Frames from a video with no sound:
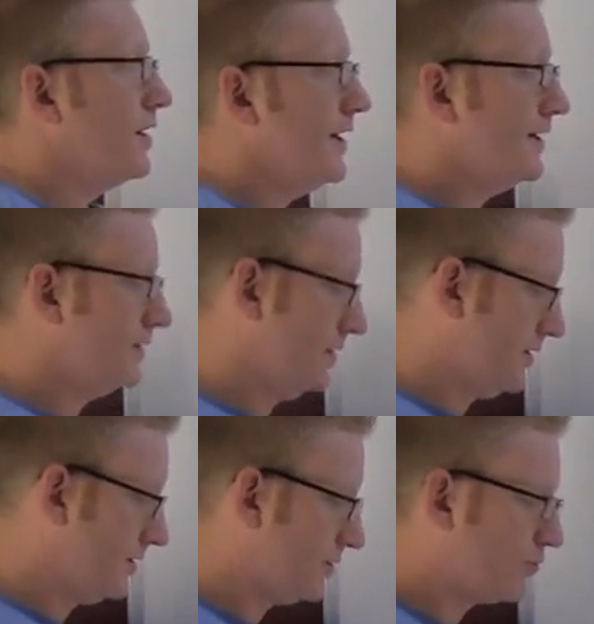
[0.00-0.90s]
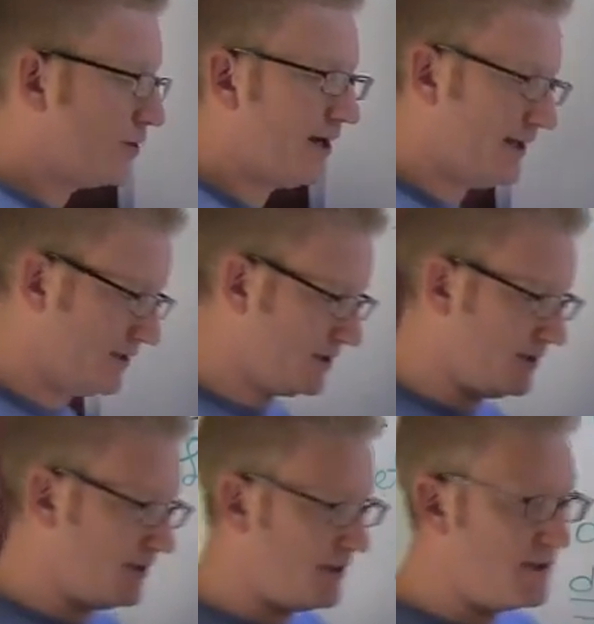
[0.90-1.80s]
right, great.
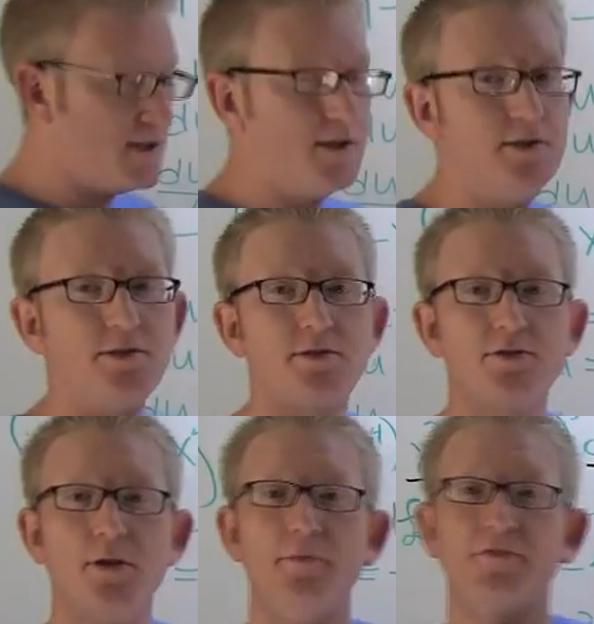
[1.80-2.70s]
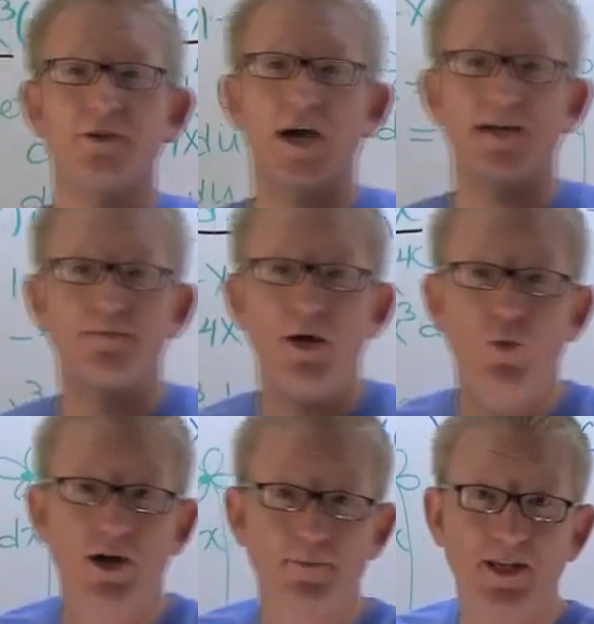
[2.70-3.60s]
So some of you guys may
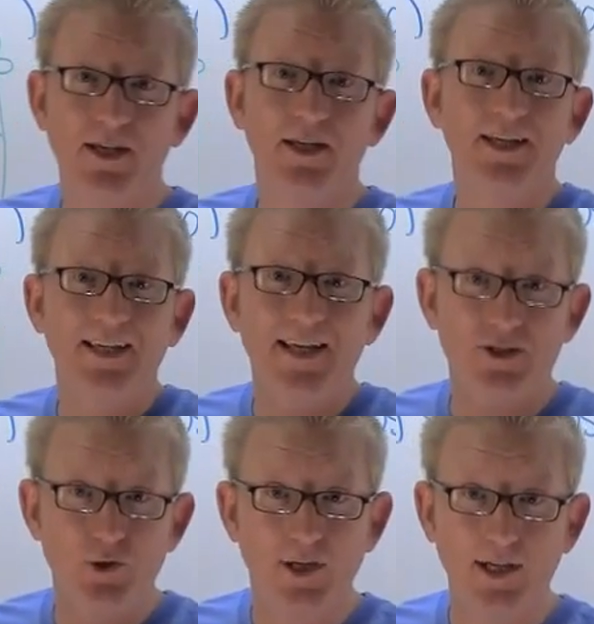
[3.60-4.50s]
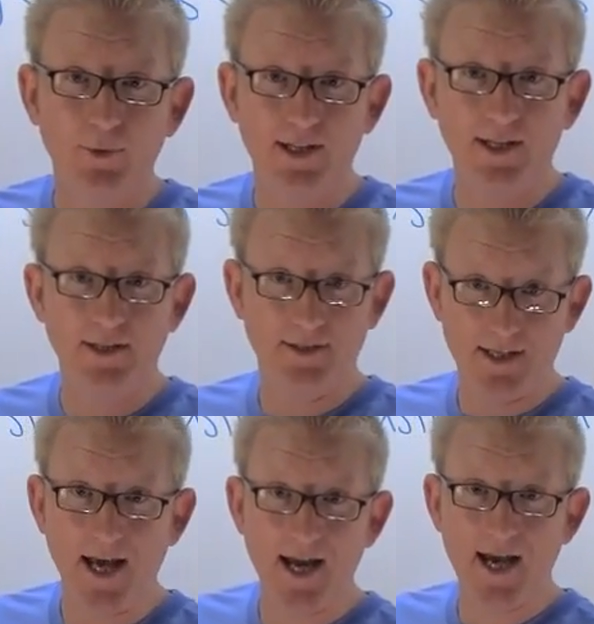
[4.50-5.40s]
want to be getting triggy with it.
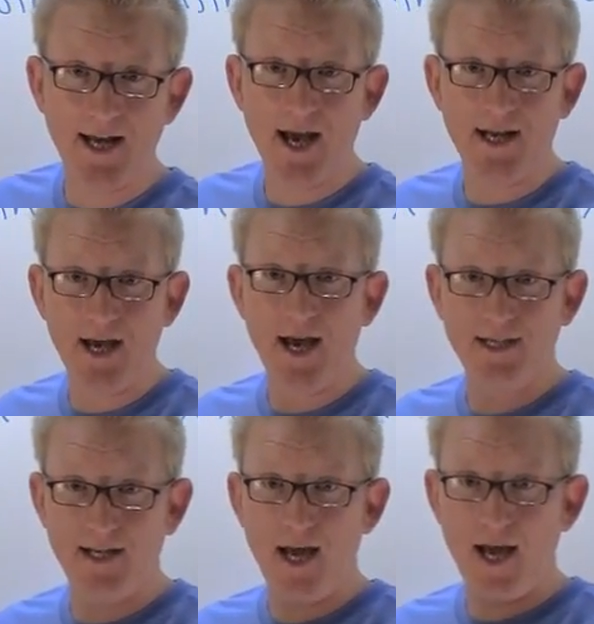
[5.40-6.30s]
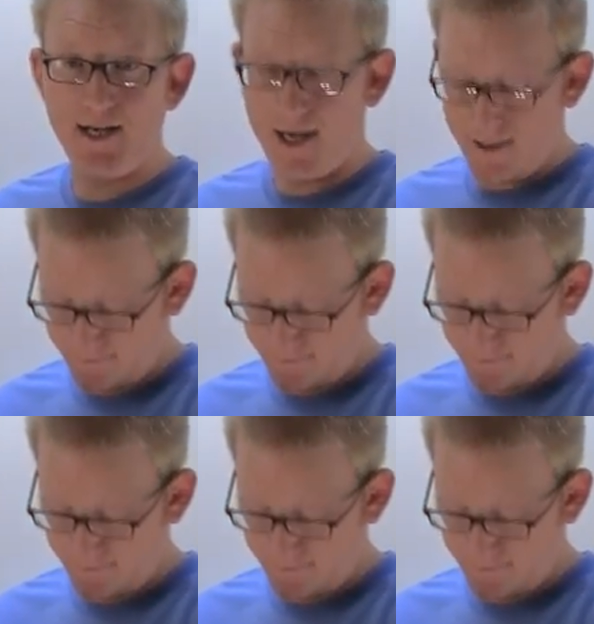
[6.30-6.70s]
Na na na na na na na.